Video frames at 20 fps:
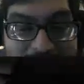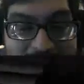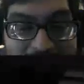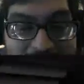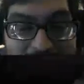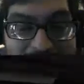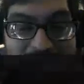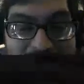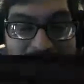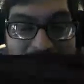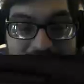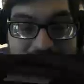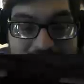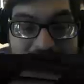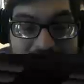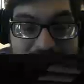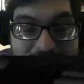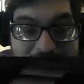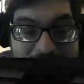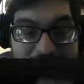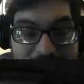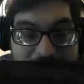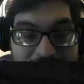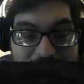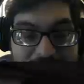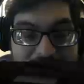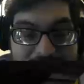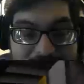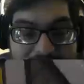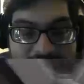Hey, at least they're equal
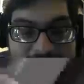opportunity.